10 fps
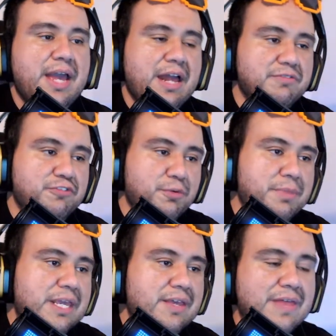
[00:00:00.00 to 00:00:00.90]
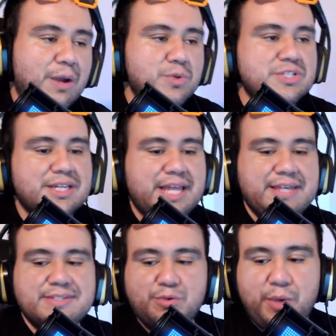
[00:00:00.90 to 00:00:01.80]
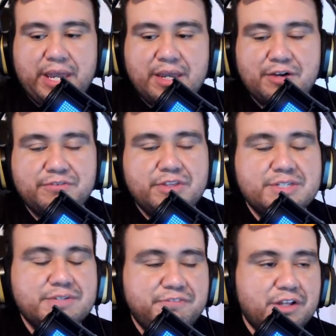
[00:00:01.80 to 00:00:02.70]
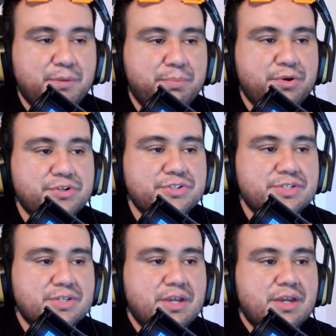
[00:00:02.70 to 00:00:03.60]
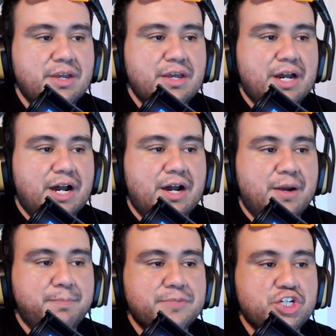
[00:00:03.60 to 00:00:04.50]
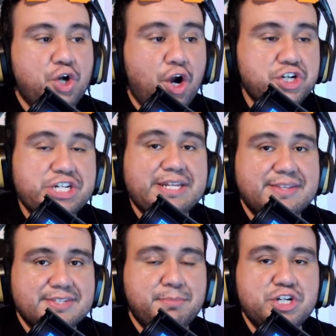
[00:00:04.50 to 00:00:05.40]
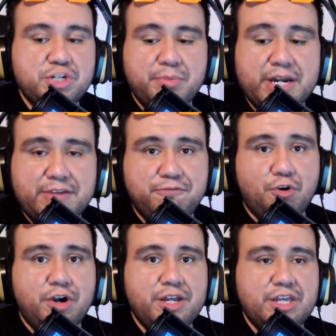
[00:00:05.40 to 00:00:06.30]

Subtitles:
And for me, that was a lazy way of the developers charging this much money for it.